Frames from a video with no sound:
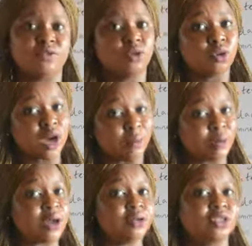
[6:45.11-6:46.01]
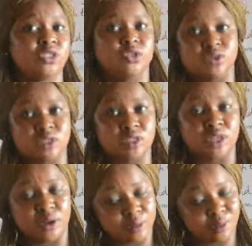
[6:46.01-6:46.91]
You go and browse it, you see
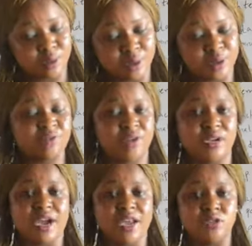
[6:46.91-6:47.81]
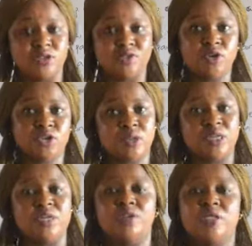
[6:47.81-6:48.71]
the different kinds of
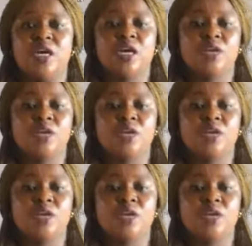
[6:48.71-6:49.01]
autoclaves.